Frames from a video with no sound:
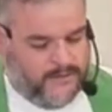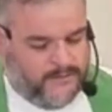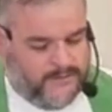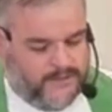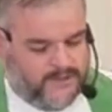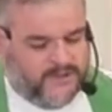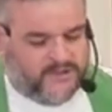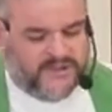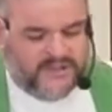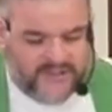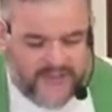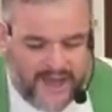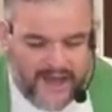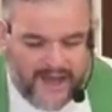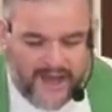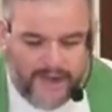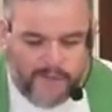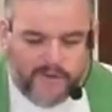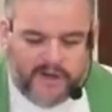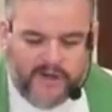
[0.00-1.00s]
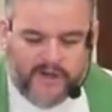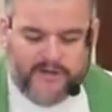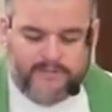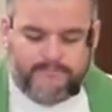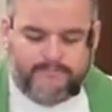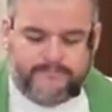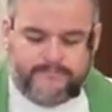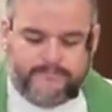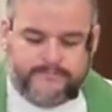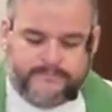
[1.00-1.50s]
So today I want to
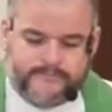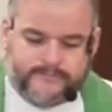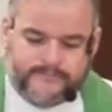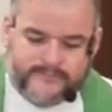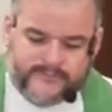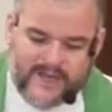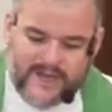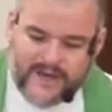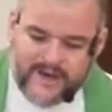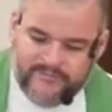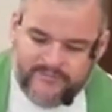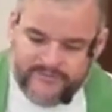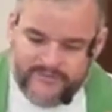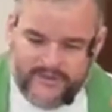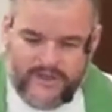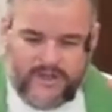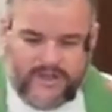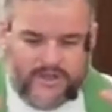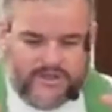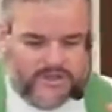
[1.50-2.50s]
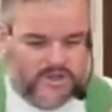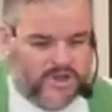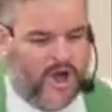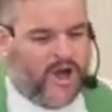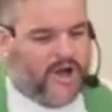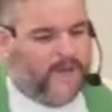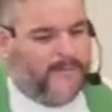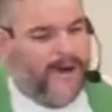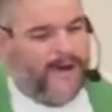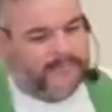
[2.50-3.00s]
kind of talk
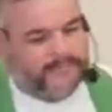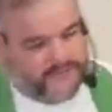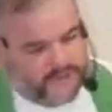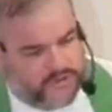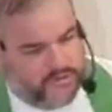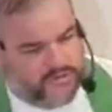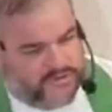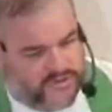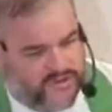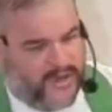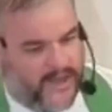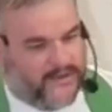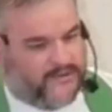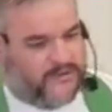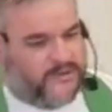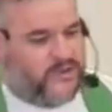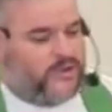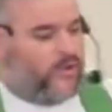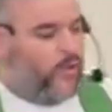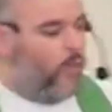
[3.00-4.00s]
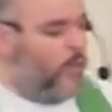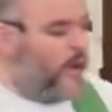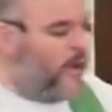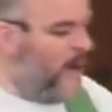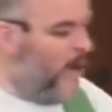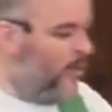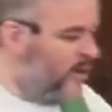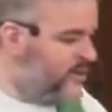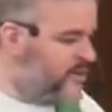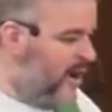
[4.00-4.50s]
about two things. One, I
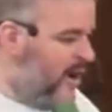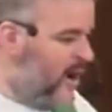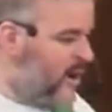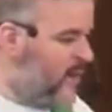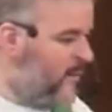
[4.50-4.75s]
want to talk